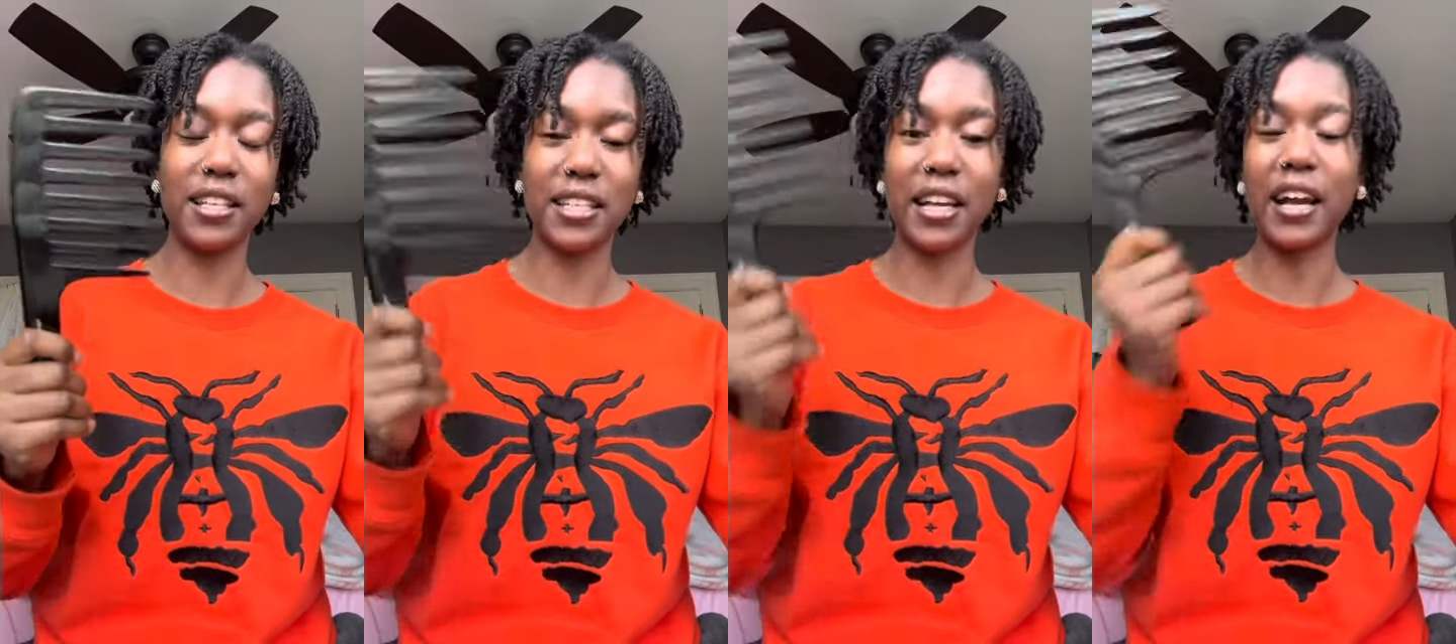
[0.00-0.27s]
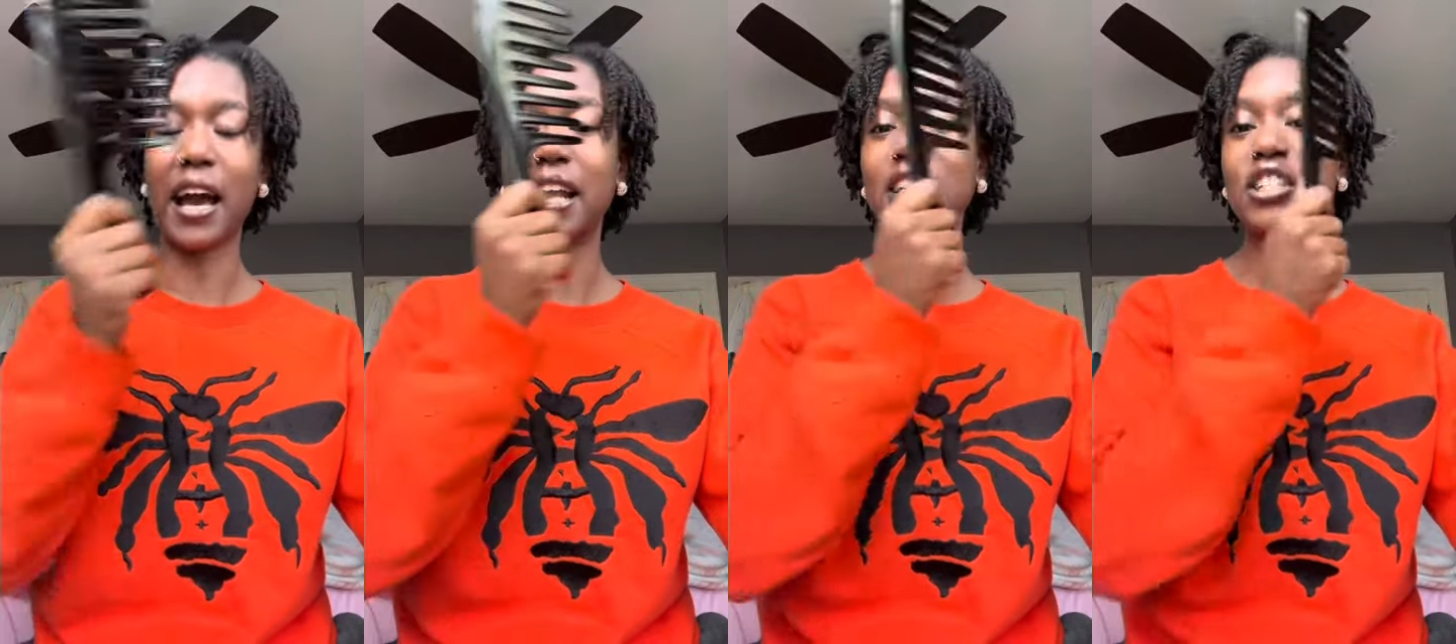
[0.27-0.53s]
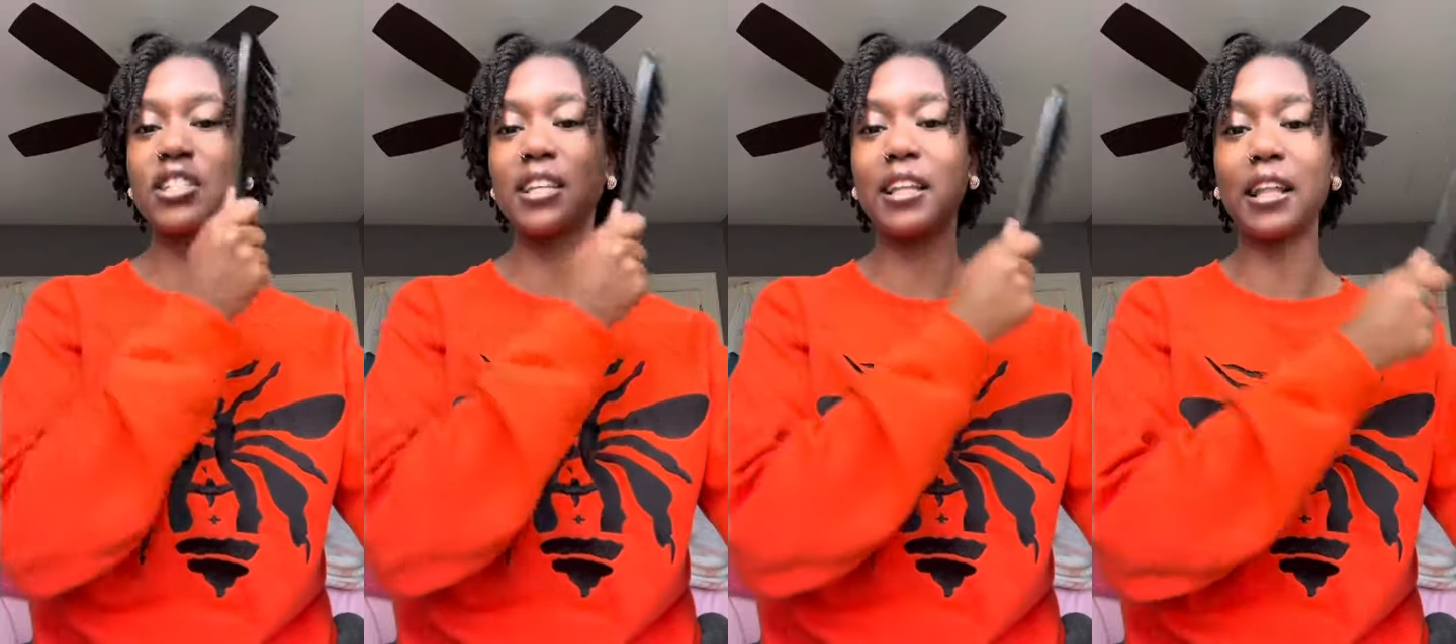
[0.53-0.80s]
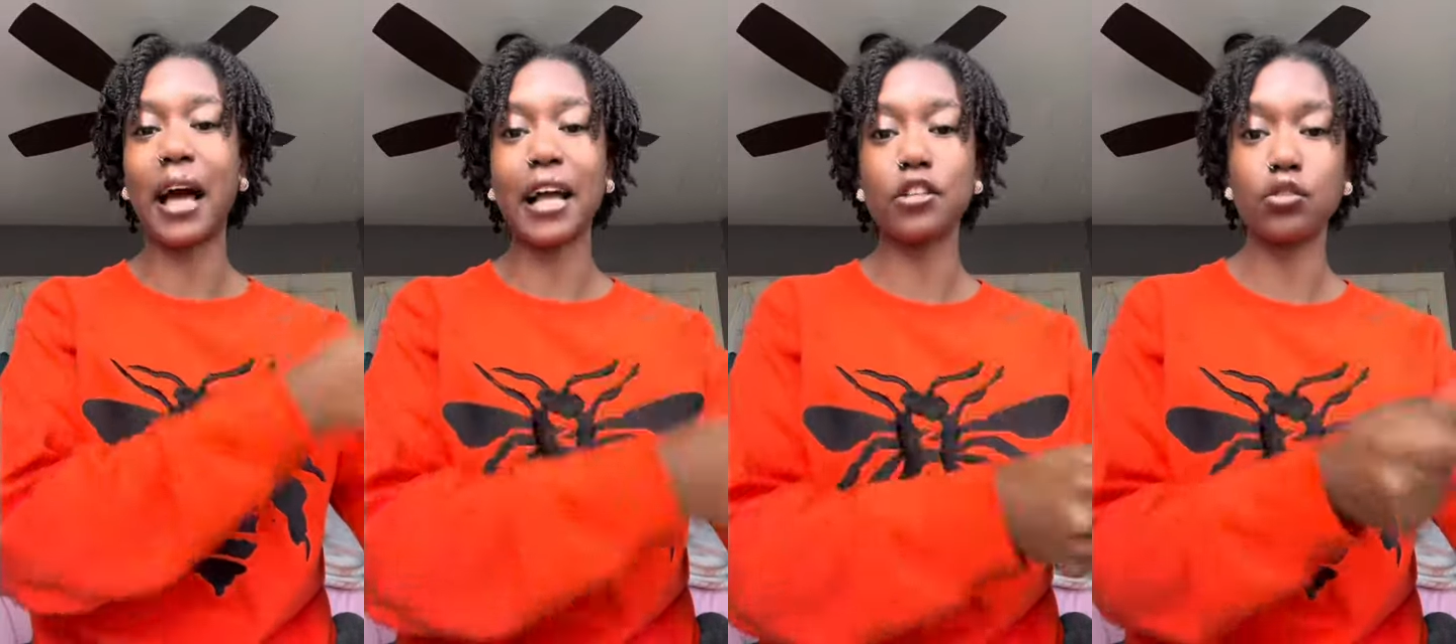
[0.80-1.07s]
It kind of just
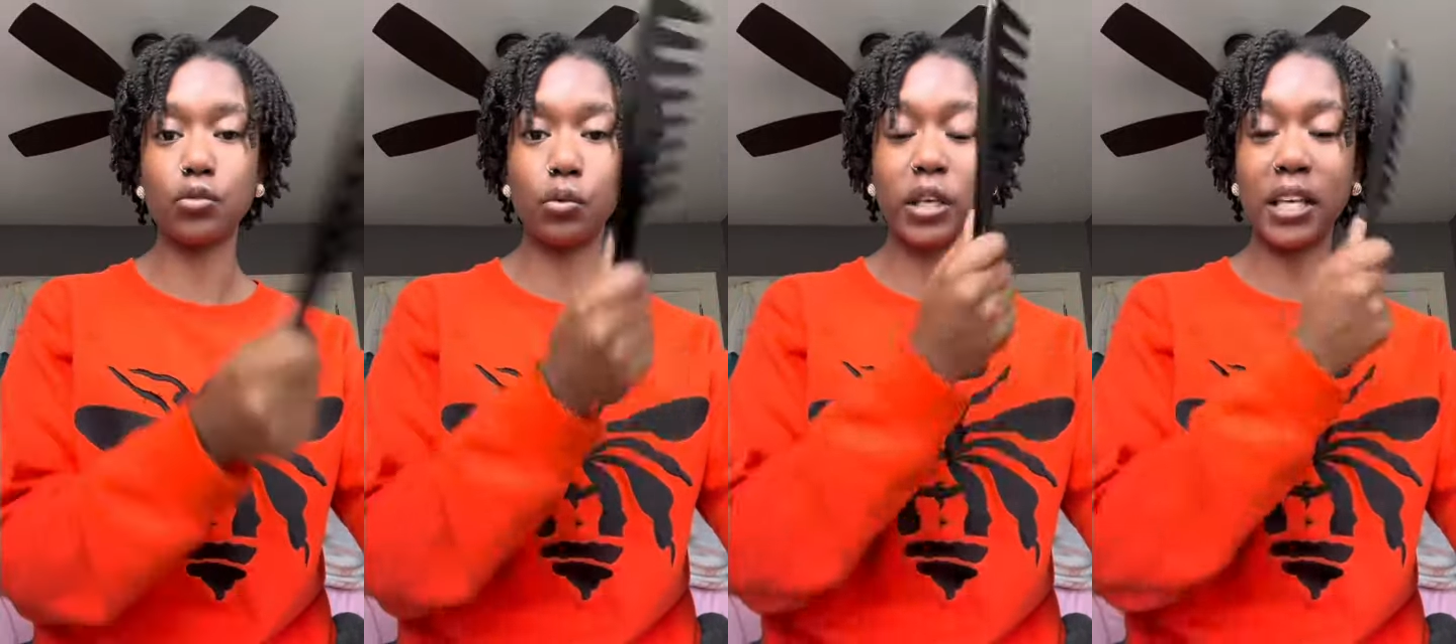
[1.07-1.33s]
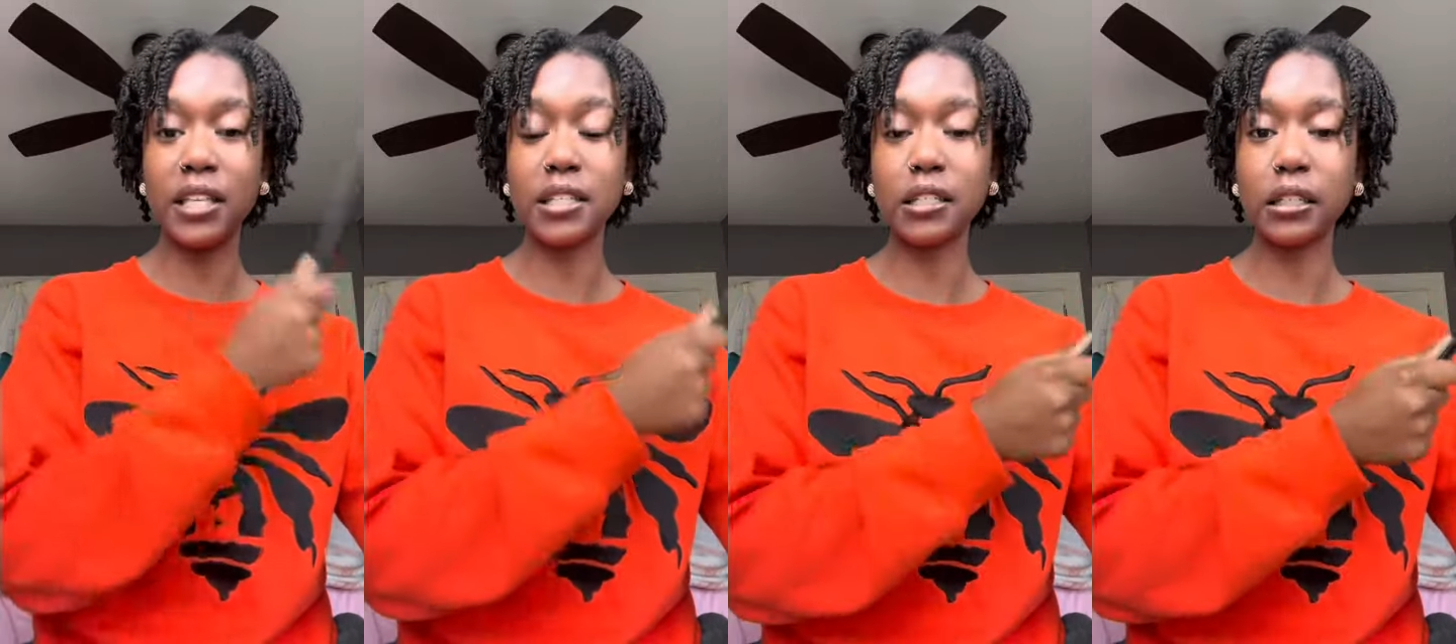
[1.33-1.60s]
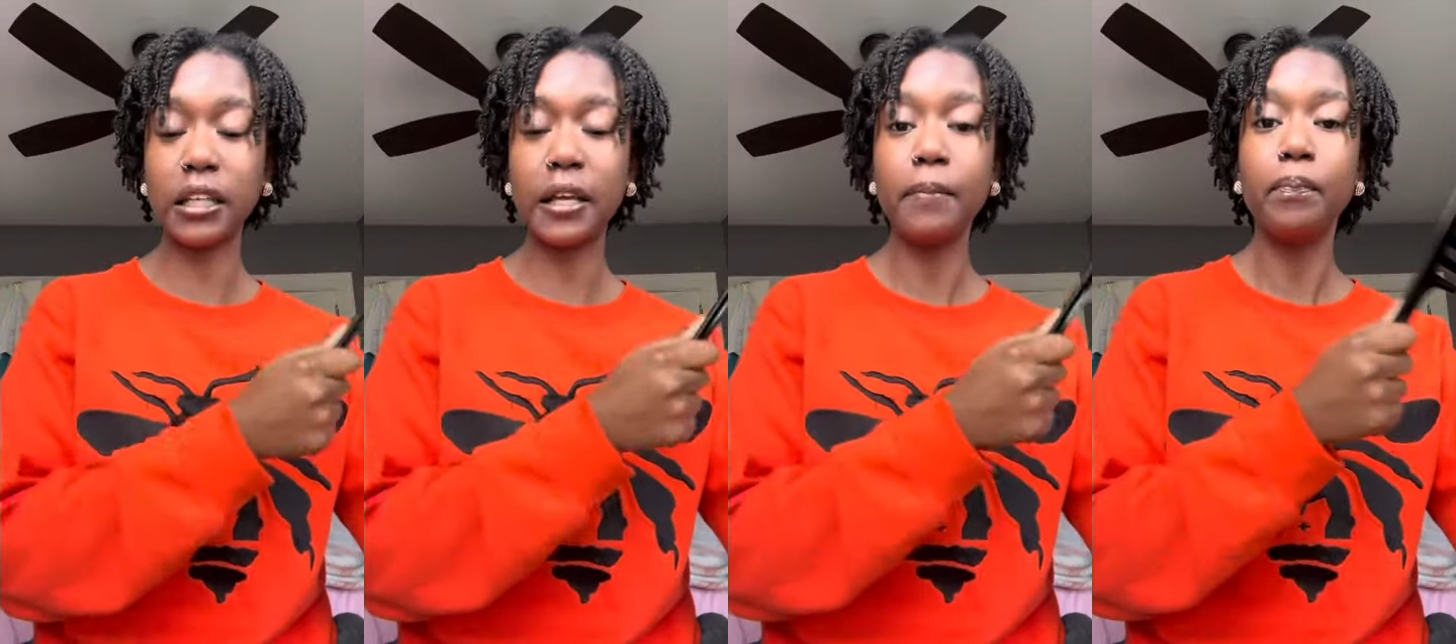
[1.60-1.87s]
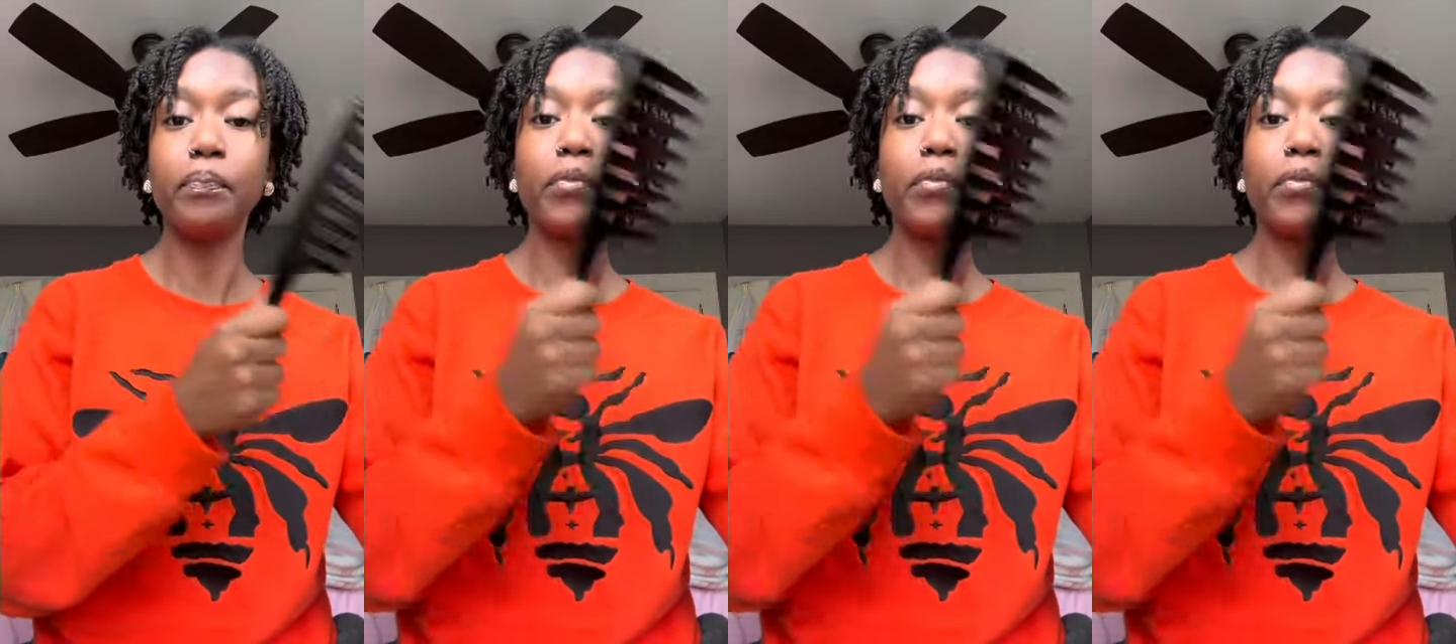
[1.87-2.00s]
glides through easily,